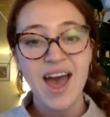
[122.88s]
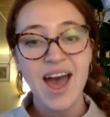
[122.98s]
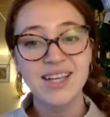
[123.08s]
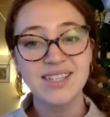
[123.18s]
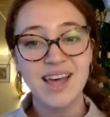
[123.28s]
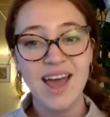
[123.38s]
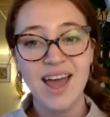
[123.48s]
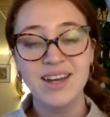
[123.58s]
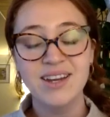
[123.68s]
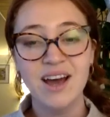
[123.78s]
as the
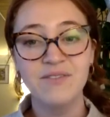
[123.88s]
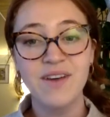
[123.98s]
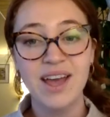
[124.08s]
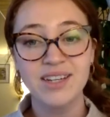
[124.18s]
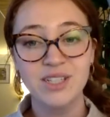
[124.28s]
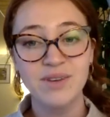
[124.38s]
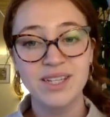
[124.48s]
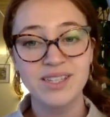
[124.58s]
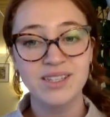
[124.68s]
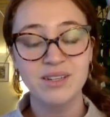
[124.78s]
head of
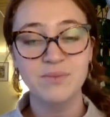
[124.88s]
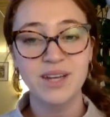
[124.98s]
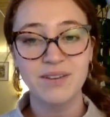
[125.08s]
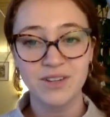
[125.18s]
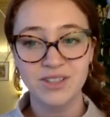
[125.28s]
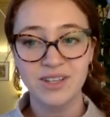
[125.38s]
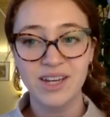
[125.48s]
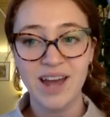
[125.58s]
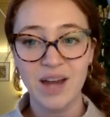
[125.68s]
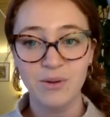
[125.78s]
anti-racism, diversity,
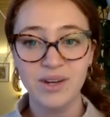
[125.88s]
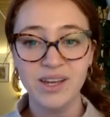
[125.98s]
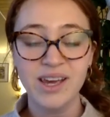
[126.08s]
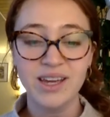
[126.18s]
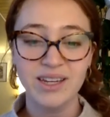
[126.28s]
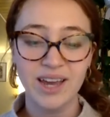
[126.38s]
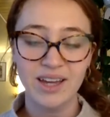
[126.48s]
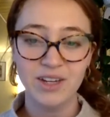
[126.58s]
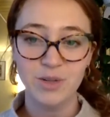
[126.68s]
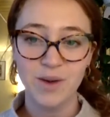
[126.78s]
and equity in
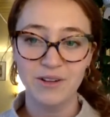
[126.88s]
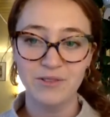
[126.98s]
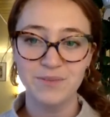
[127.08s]
K-12.